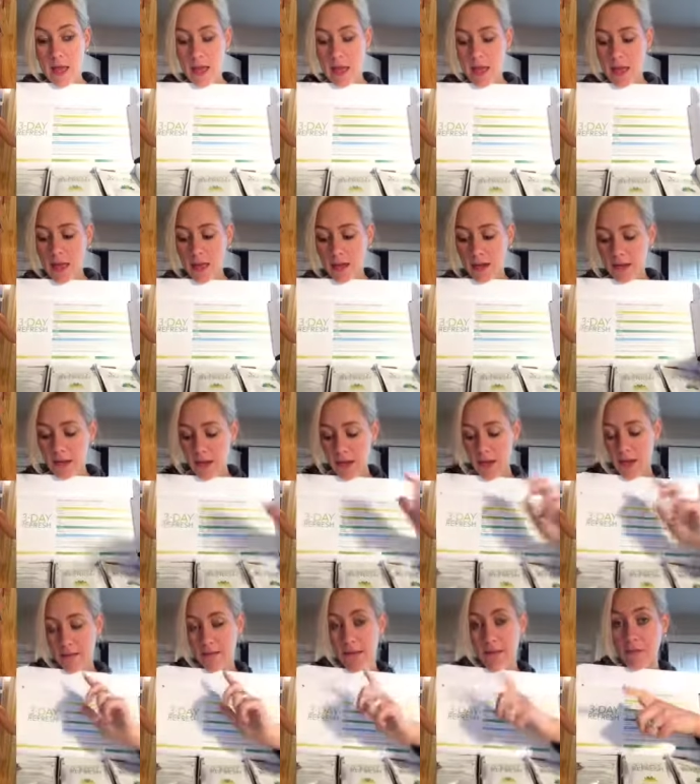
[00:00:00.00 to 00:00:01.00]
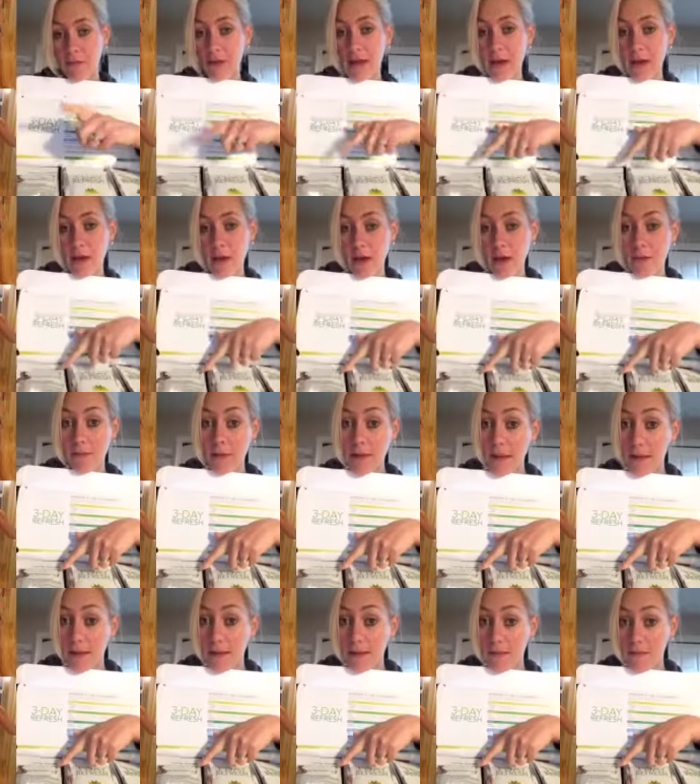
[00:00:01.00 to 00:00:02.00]
and it has every day you have
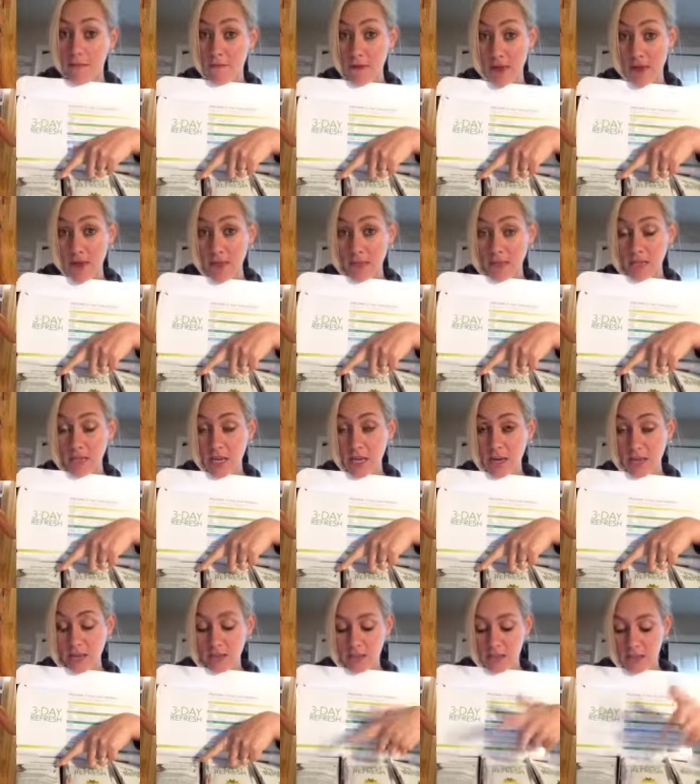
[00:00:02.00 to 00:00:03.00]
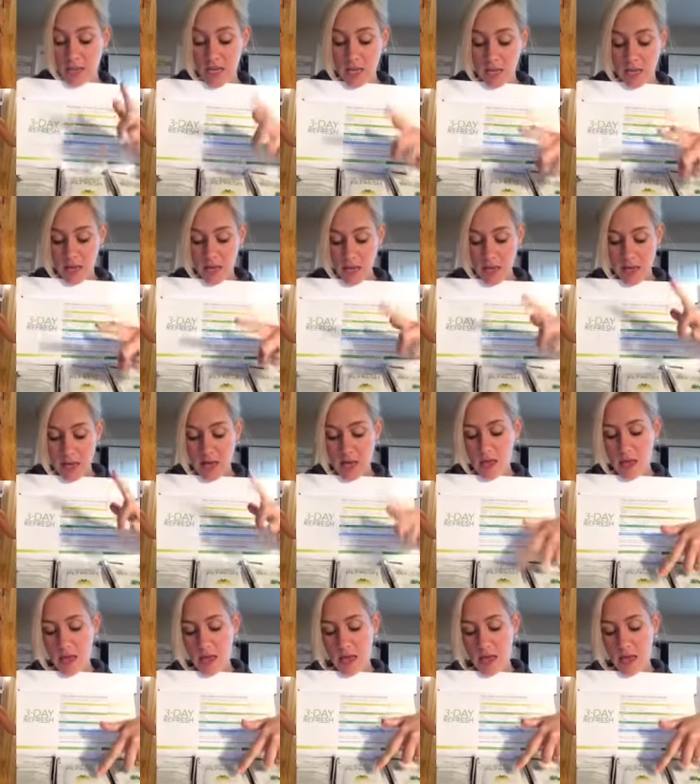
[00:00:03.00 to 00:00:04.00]
a vegan Shakeology,
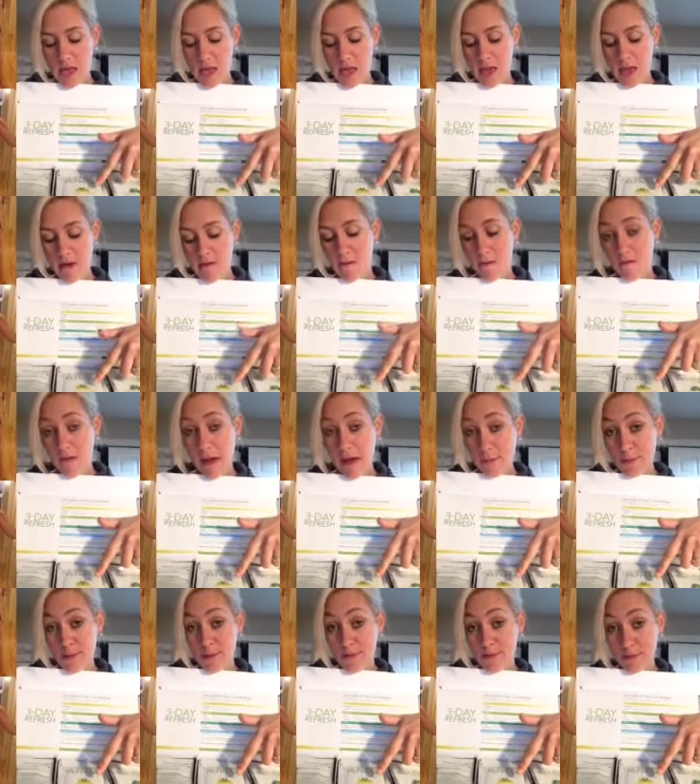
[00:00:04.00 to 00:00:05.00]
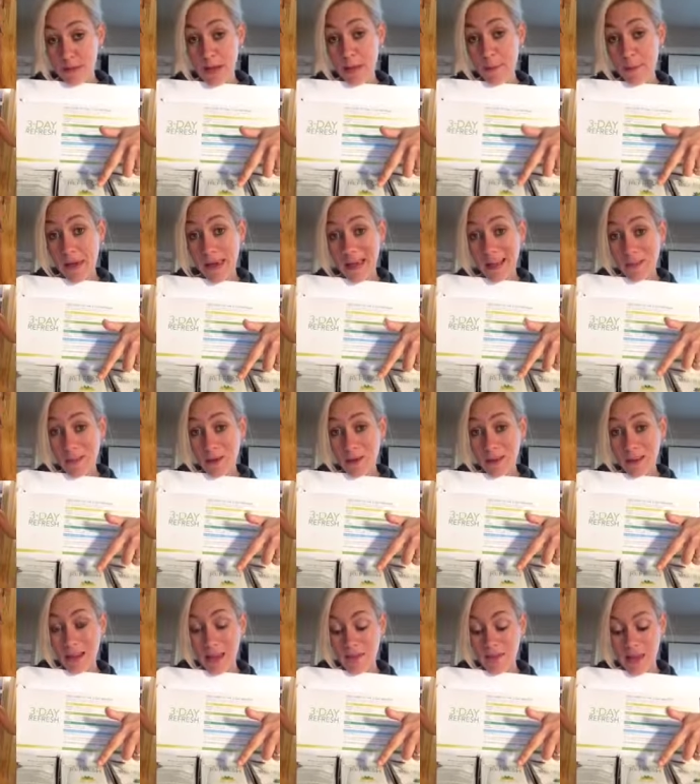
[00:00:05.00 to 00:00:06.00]
a fiber sweep at
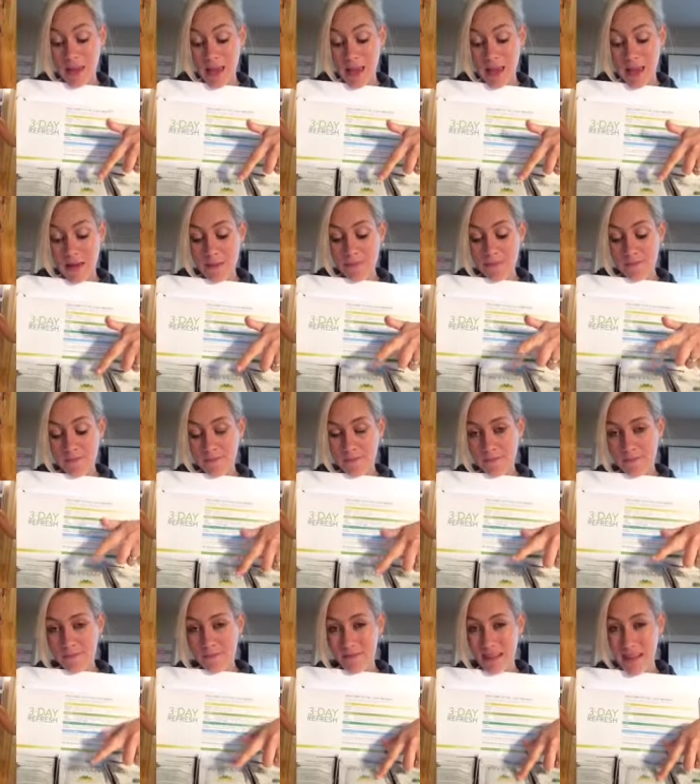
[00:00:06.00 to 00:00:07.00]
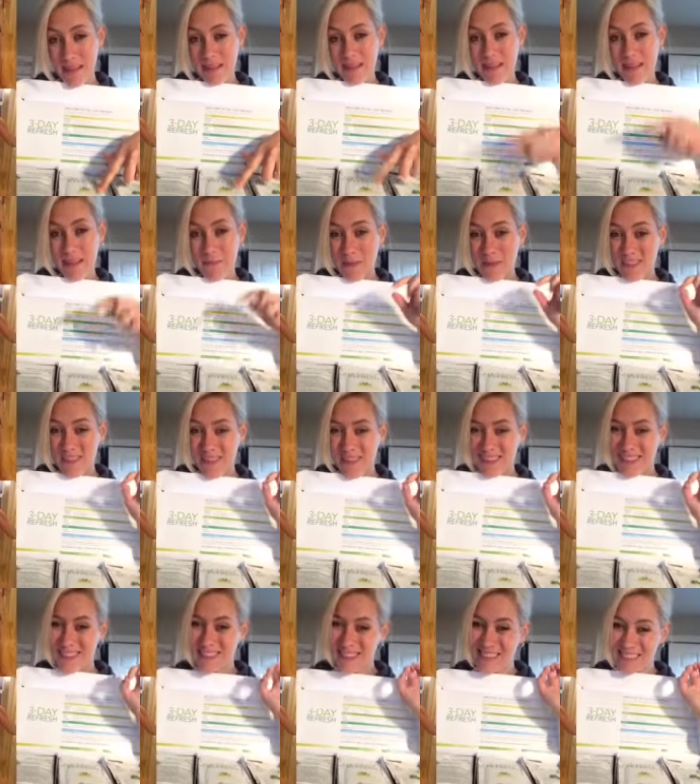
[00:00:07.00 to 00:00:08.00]
about 11 a.m., tasty, but
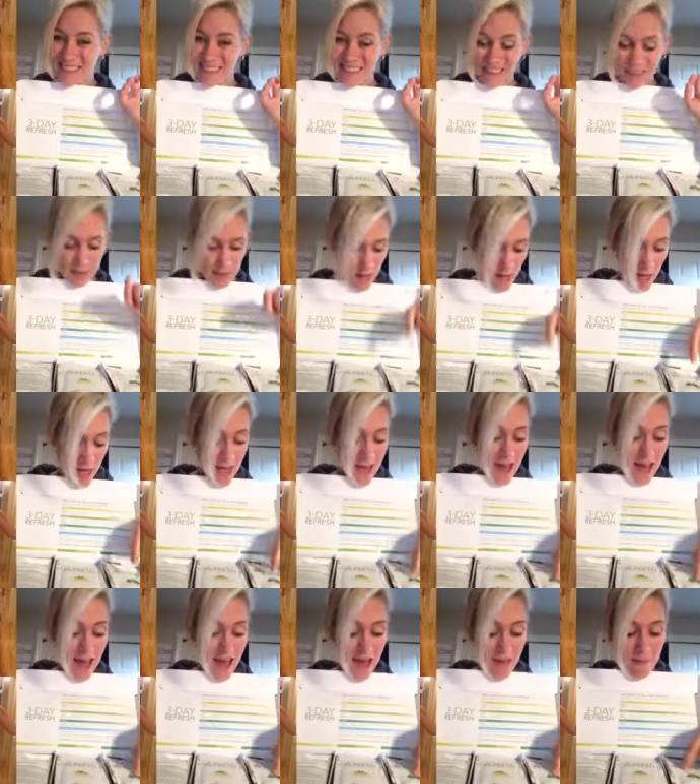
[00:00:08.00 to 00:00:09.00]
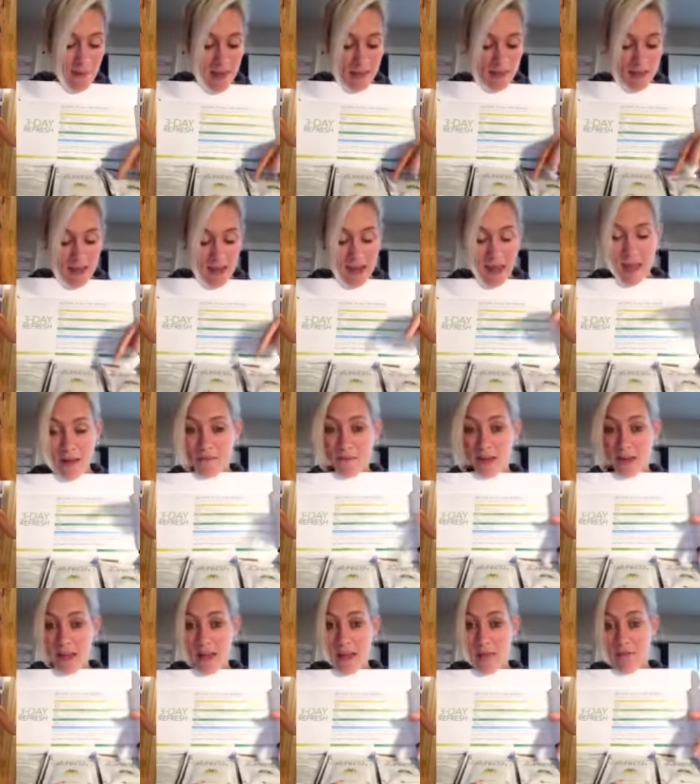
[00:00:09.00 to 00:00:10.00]
texture, eh. Um, and then
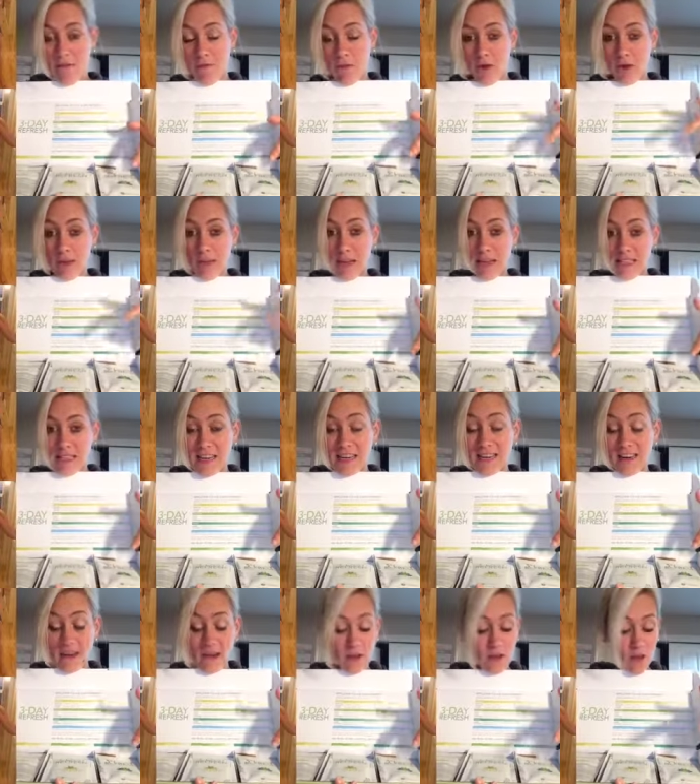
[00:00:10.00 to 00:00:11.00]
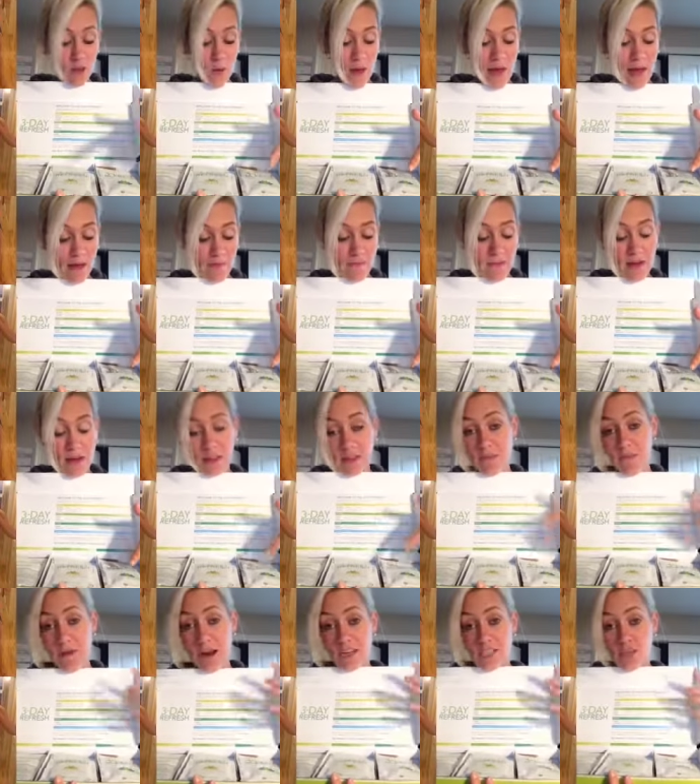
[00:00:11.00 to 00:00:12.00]
every day for lunch and dinner, you have
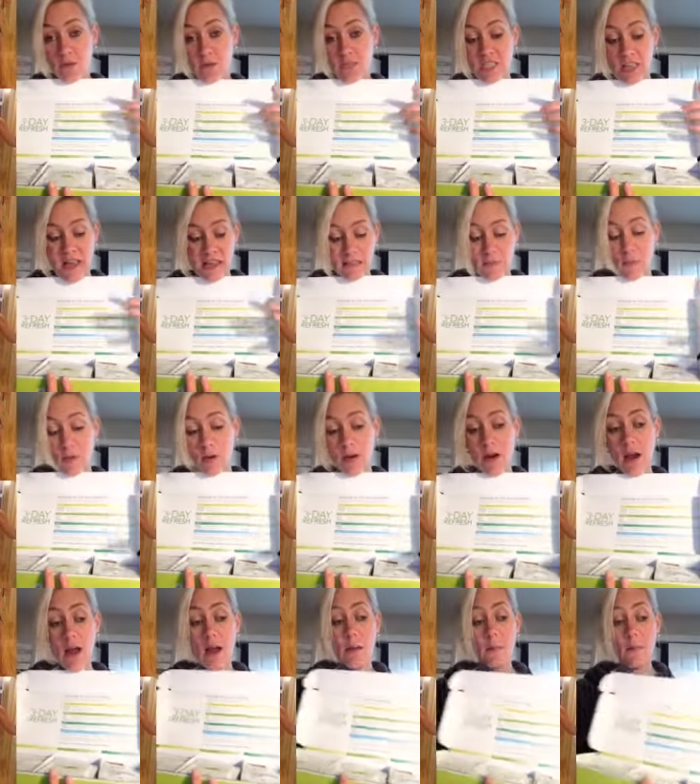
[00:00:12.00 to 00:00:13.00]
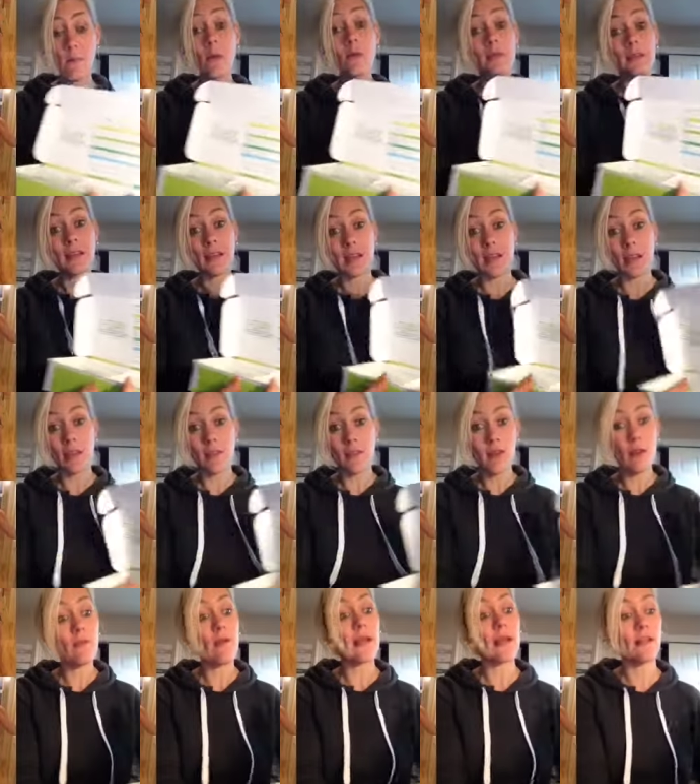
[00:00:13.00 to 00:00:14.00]
Vanilla Fresh, which has more um, protein in it
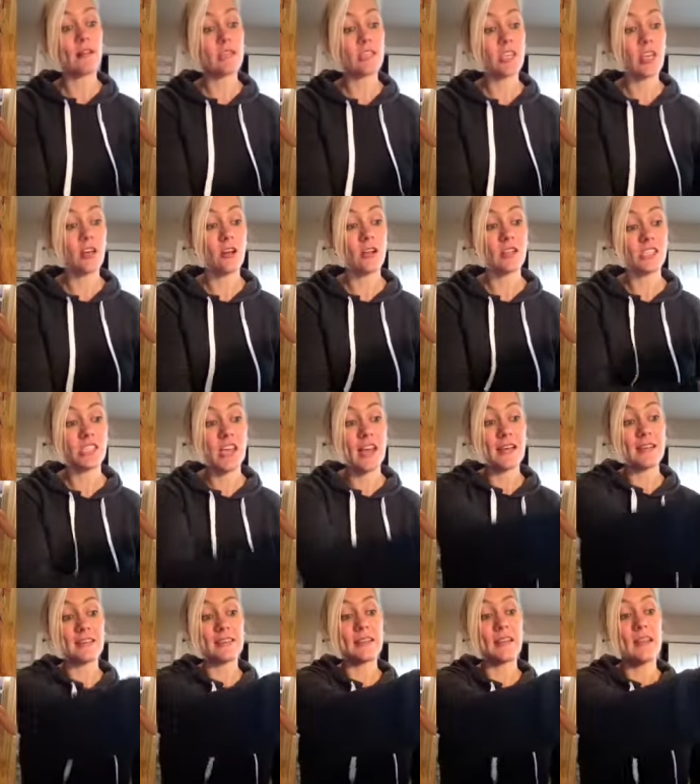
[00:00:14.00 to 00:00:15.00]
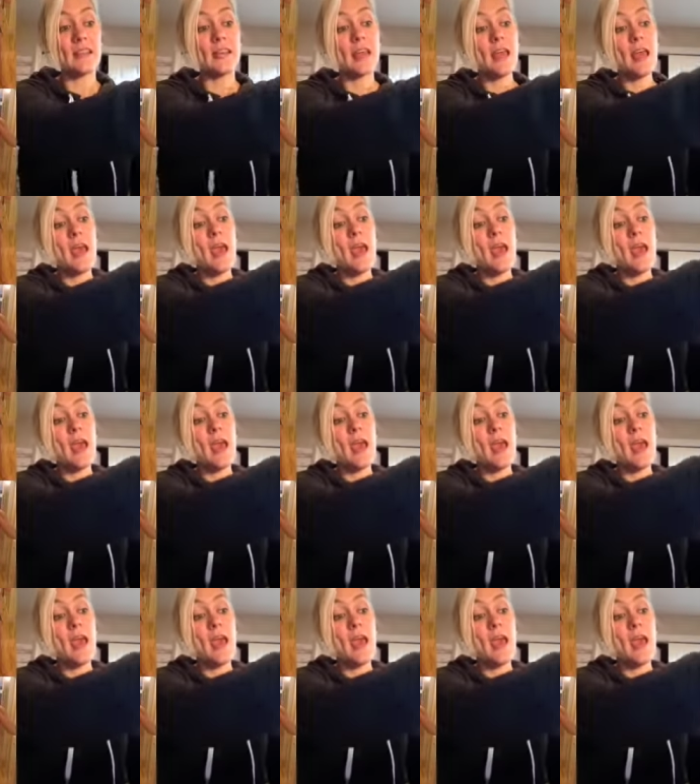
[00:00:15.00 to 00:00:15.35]
than regular Shakeology has in it.